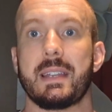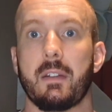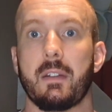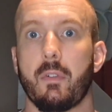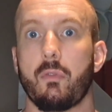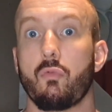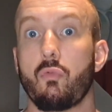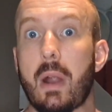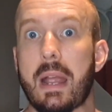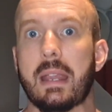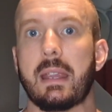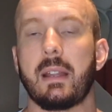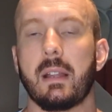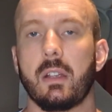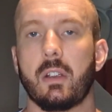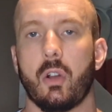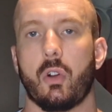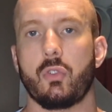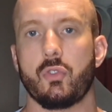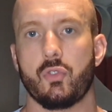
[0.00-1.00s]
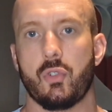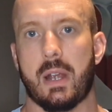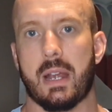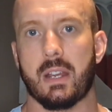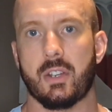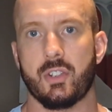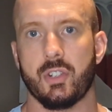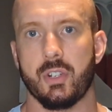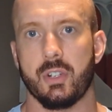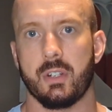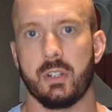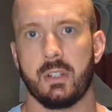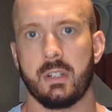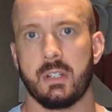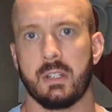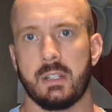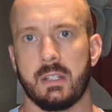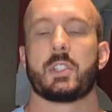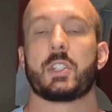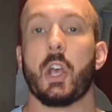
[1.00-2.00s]
instead of a regular contraction.
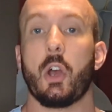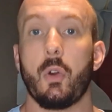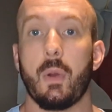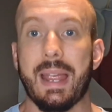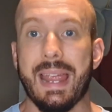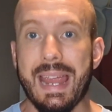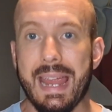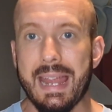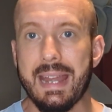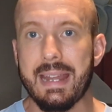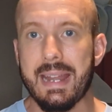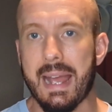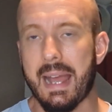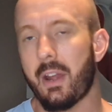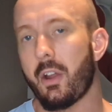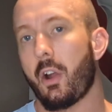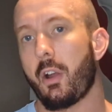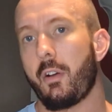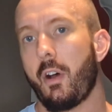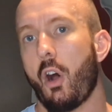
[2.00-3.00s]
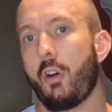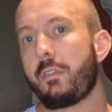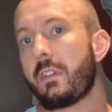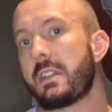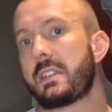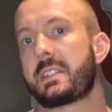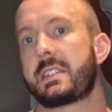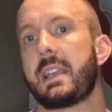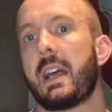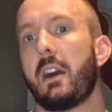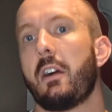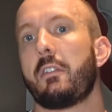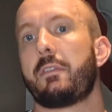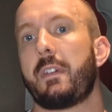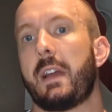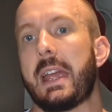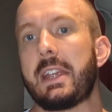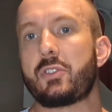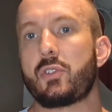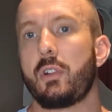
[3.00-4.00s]
So in and of
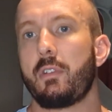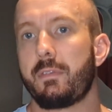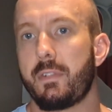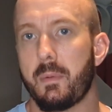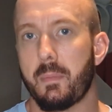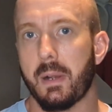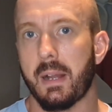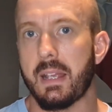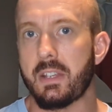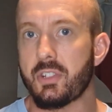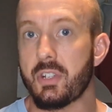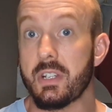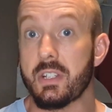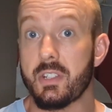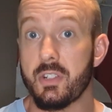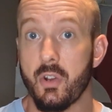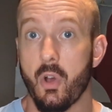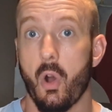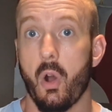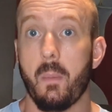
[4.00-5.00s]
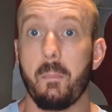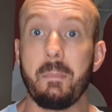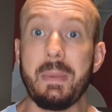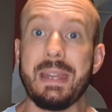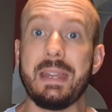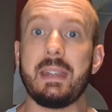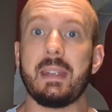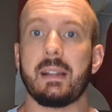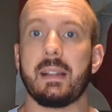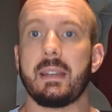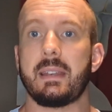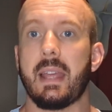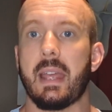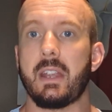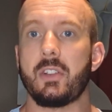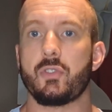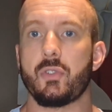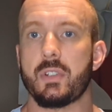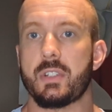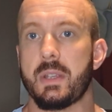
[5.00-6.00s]
itself, atrial fibrillation is not immediately
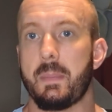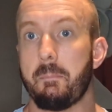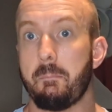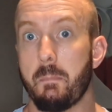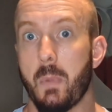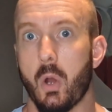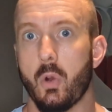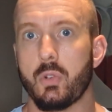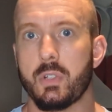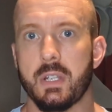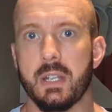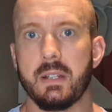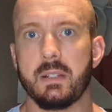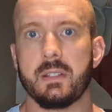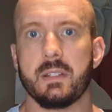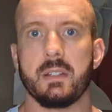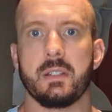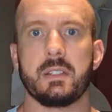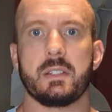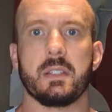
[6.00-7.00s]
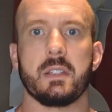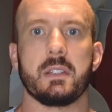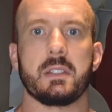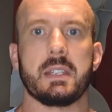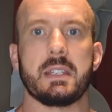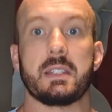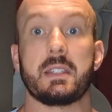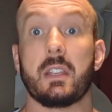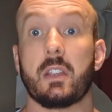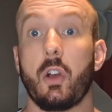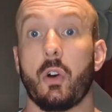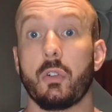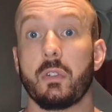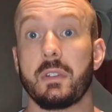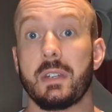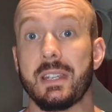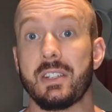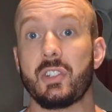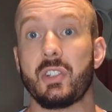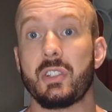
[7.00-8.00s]
dangerous in most instances. It's the
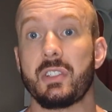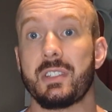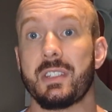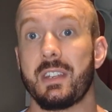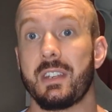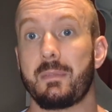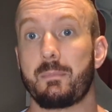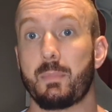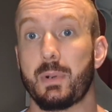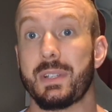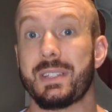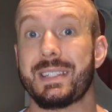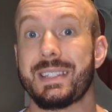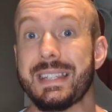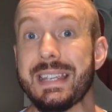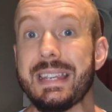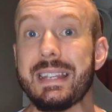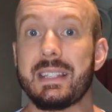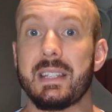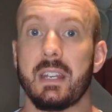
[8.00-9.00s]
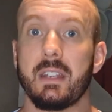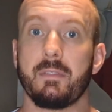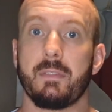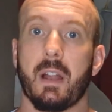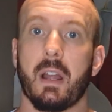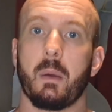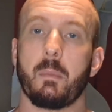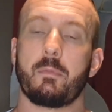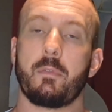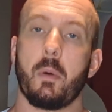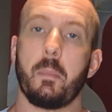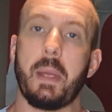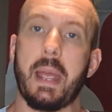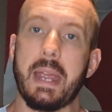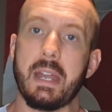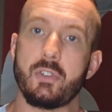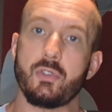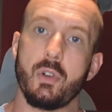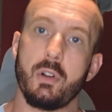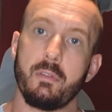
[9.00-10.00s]
conditions that proceed to develop from
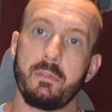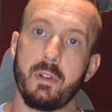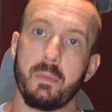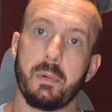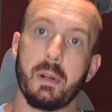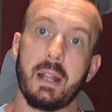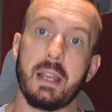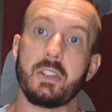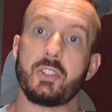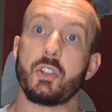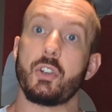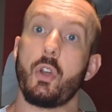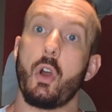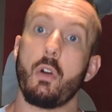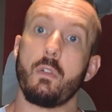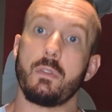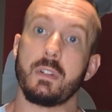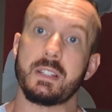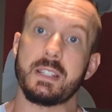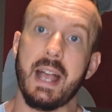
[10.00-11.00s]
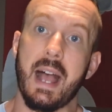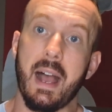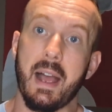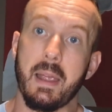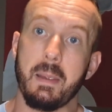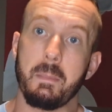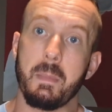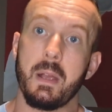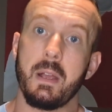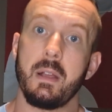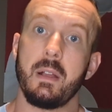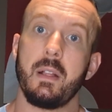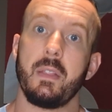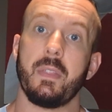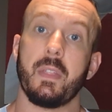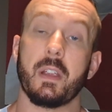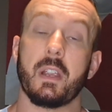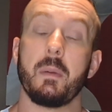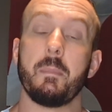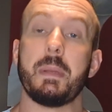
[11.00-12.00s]
atrial fibrillation over time
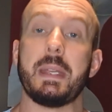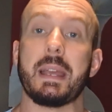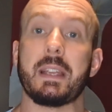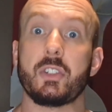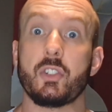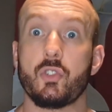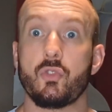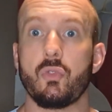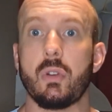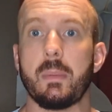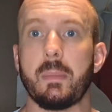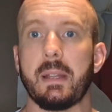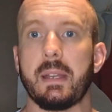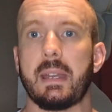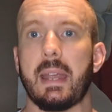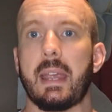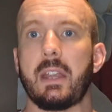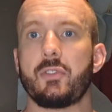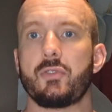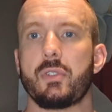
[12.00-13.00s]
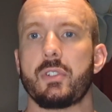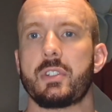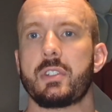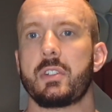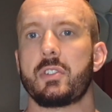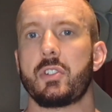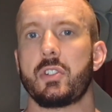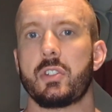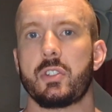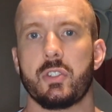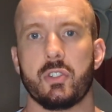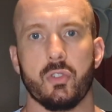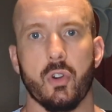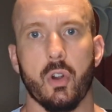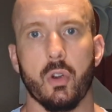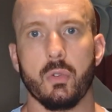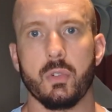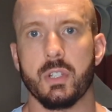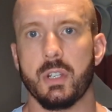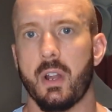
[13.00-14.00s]
that can be extremely dangerous, such as
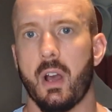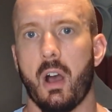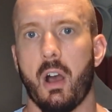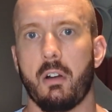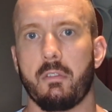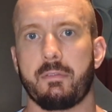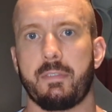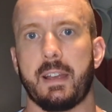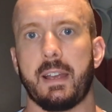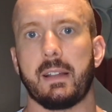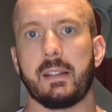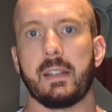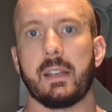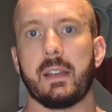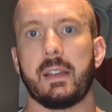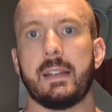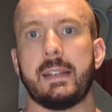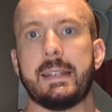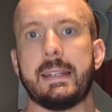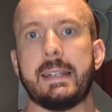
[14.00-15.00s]
strokes and heart failure.